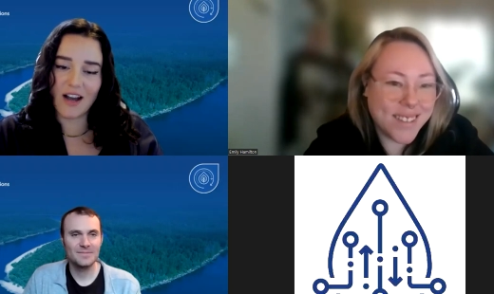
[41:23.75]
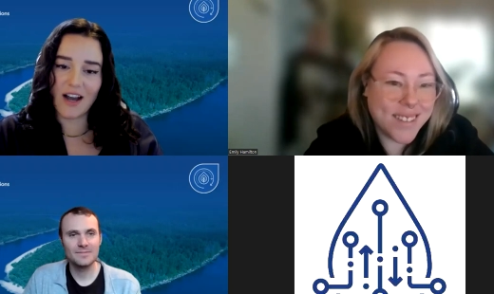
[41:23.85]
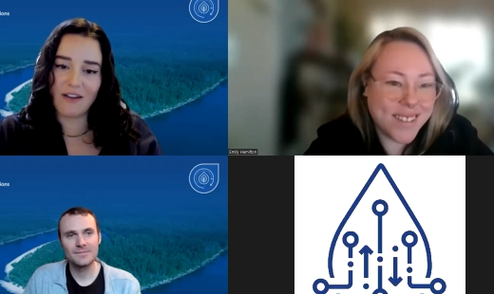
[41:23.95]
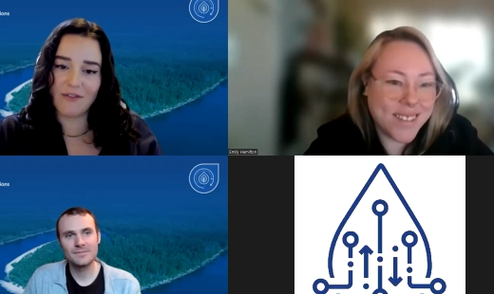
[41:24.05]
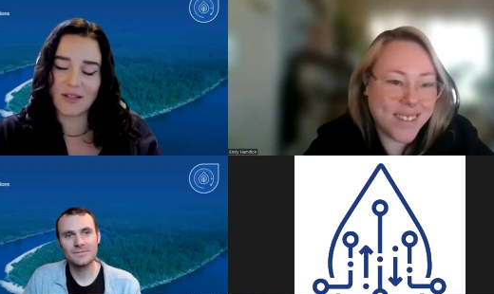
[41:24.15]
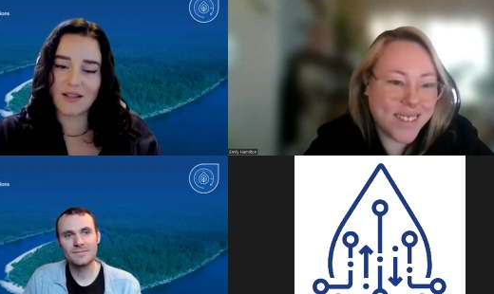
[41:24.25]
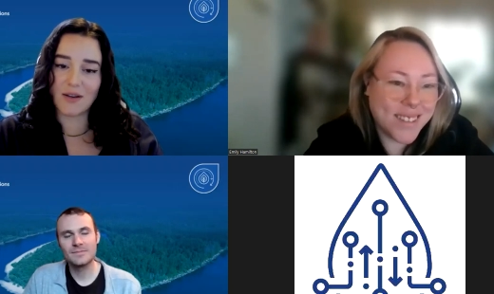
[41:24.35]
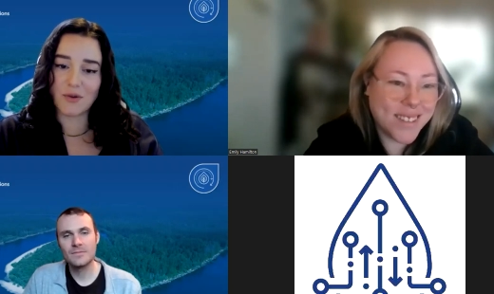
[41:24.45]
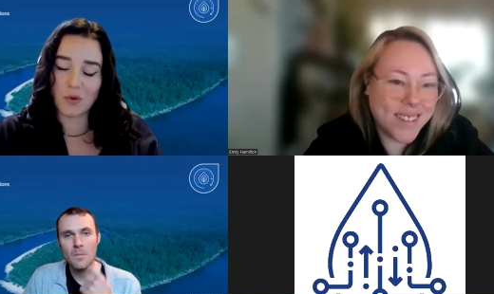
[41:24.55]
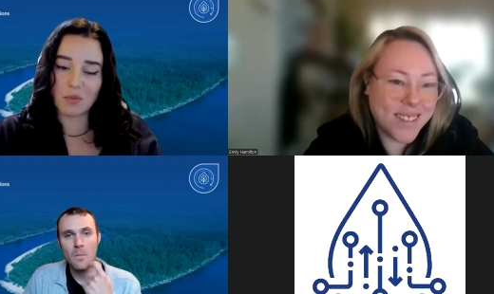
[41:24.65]
Speaker 1: have a
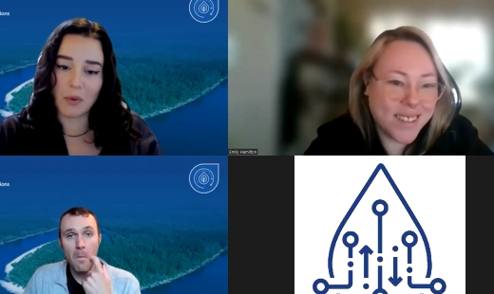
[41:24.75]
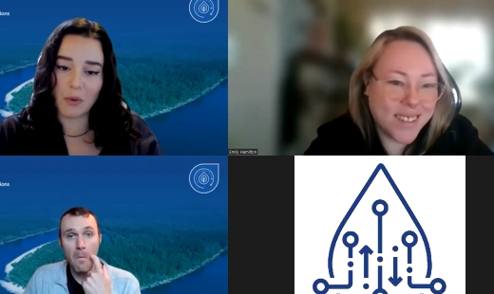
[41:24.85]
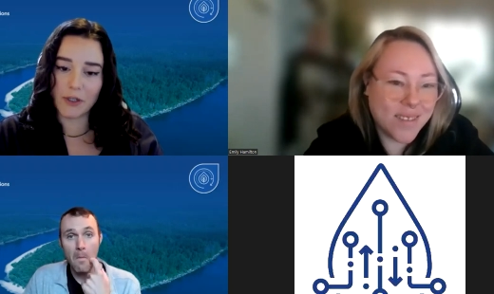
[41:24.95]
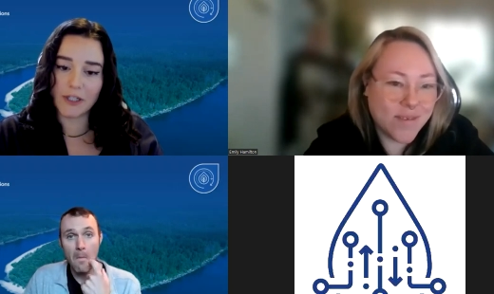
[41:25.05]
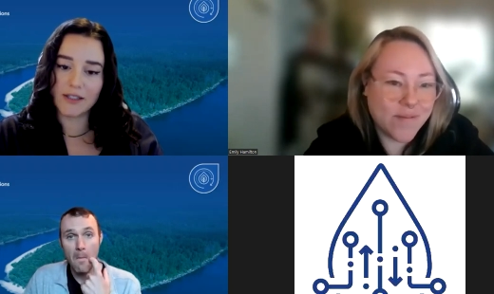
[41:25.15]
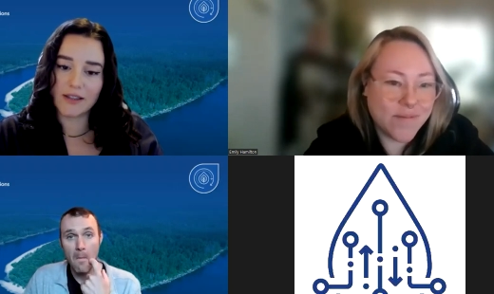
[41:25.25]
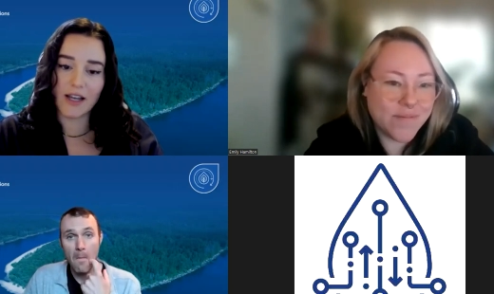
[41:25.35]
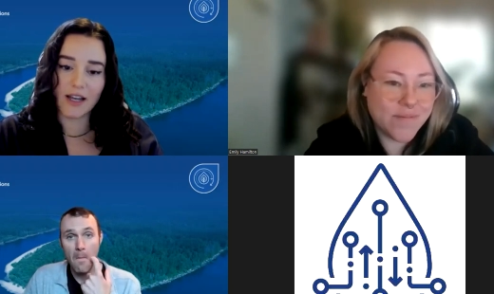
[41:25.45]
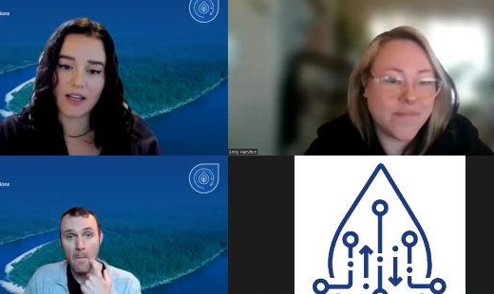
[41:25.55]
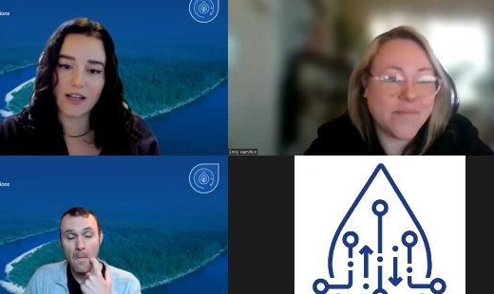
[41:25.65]
central port
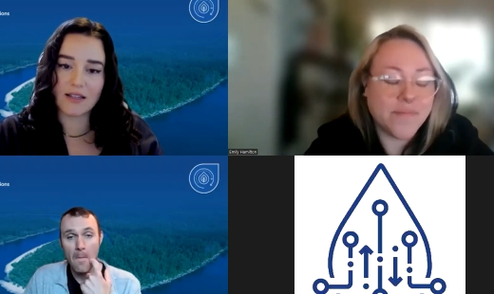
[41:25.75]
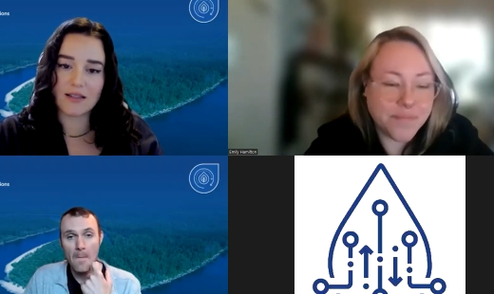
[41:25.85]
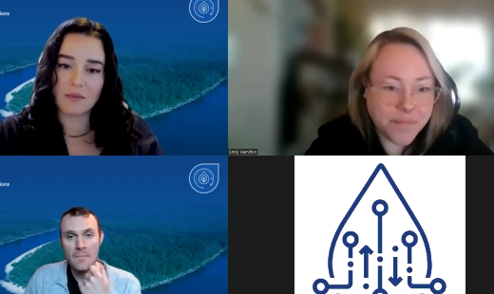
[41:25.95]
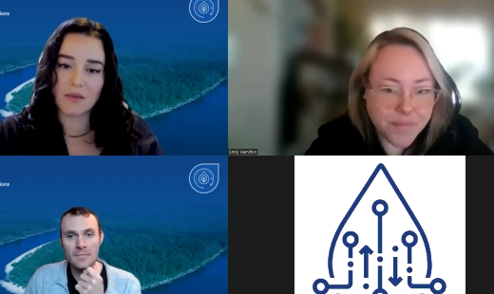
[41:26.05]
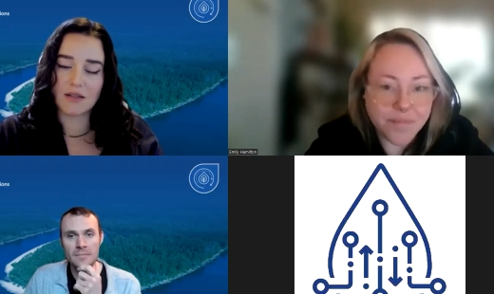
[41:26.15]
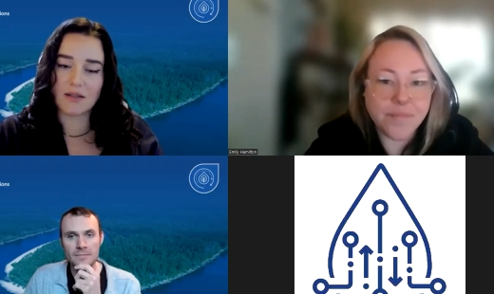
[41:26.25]
that can accept the